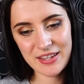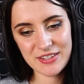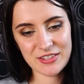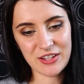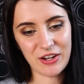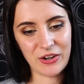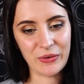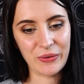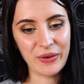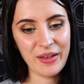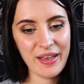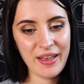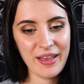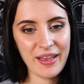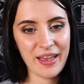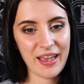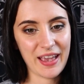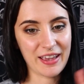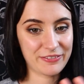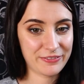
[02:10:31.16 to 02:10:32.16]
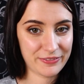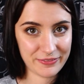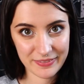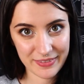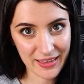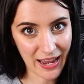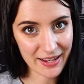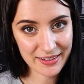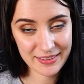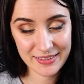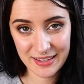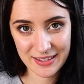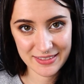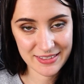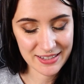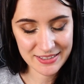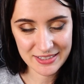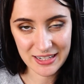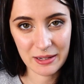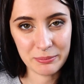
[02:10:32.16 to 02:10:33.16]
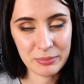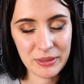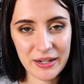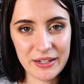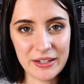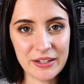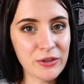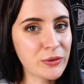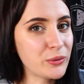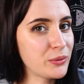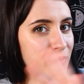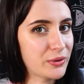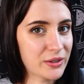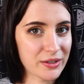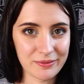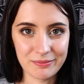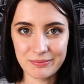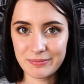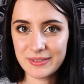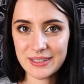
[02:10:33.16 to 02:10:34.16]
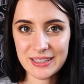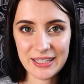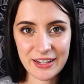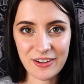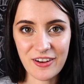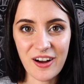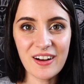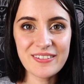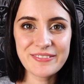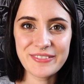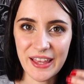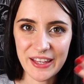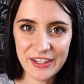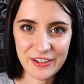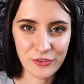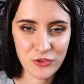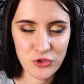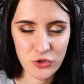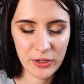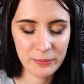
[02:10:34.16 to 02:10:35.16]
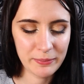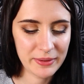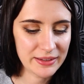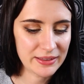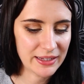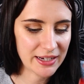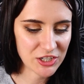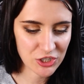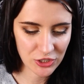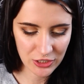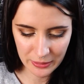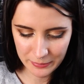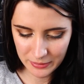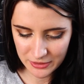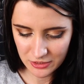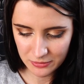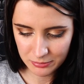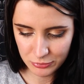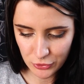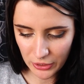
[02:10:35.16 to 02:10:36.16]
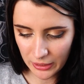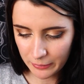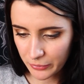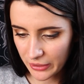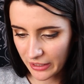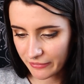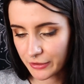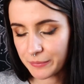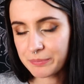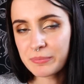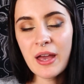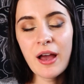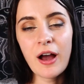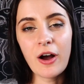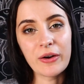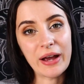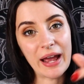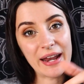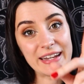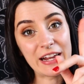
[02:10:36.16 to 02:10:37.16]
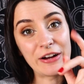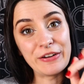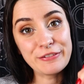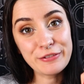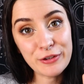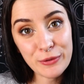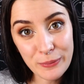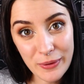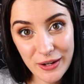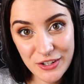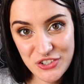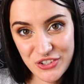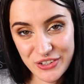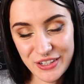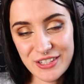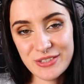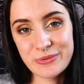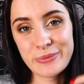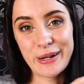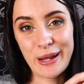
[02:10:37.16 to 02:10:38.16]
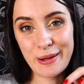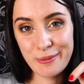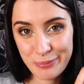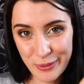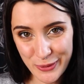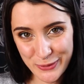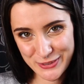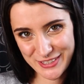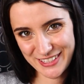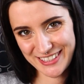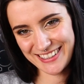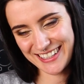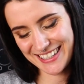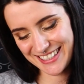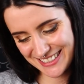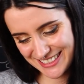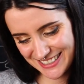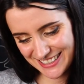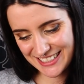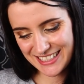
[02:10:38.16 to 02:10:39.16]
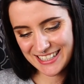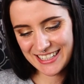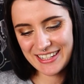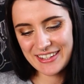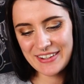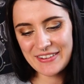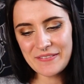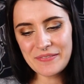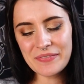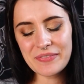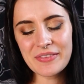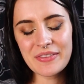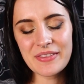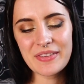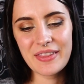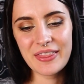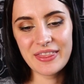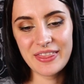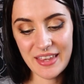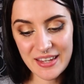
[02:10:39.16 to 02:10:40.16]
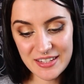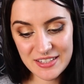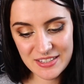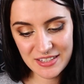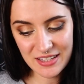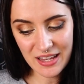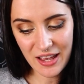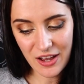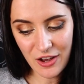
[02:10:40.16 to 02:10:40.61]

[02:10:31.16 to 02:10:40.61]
So if that it does not apply to you, you can click off. Thank you for joining me. Like, share, comment, subscribe, whatever. Okay, now if you're watching this, when I'm posting this, this